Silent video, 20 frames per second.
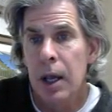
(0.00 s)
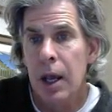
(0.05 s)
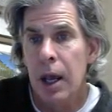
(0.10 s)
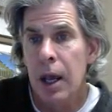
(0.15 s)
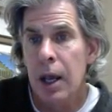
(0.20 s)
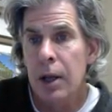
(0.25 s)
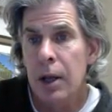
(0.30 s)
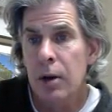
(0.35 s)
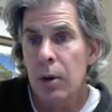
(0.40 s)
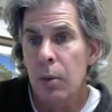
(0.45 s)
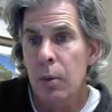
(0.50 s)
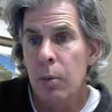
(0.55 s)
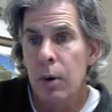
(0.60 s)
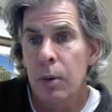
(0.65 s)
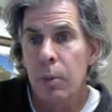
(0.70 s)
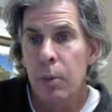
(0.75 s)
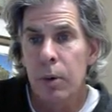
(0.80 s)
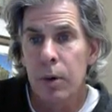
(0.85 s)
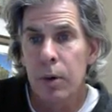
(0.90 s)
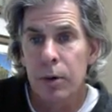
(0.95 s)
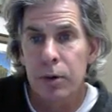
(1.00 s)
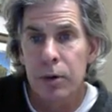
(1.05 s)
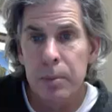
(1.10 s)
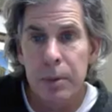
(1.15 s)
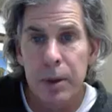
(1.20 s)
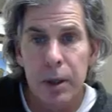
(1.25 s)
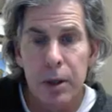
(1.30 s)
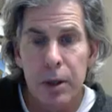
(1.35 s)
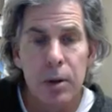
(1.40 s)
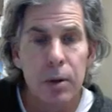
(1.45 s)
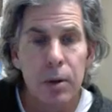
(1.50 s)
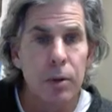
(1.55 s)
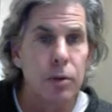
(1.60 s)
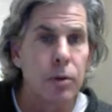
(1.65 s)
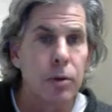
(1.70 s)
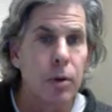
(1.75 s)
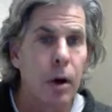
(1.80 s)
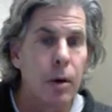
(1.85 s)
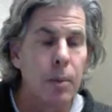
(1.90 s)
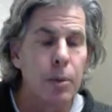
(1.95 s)
and what words are being
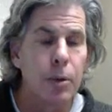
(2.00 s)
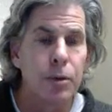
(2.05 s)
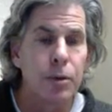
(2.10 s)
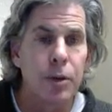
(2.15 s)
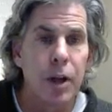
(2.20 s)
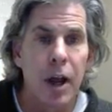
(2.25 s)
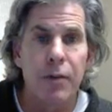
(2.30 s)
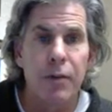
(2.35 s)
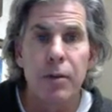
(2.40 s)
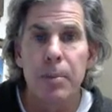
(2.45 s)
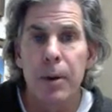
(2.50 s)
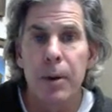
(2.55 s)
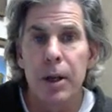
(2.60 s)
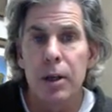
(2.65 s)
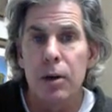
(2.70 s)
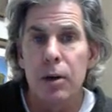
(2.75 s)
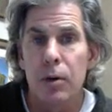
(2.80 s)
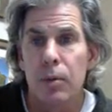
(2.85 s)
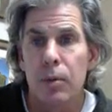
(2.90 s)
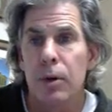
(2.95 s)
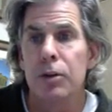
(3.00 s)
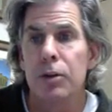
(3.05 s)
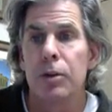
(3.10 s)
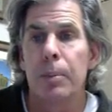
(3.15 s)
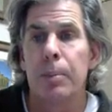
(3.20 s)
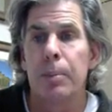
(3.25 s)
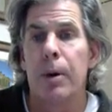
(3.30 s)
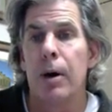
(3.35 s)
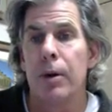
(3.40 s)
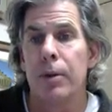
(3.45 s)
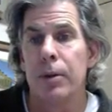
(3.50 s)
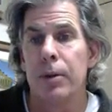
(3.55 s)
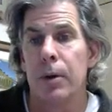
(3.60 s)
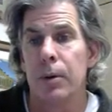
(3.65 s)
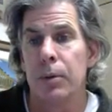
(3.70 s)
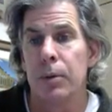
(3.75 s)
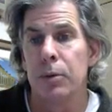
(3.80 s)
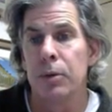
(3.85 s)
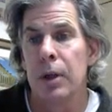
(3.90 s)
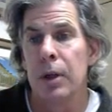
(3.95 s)
used, almost everybody agrees upon
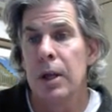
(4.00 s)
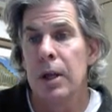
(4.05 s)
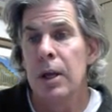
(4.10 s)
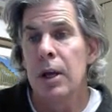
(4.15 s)
those.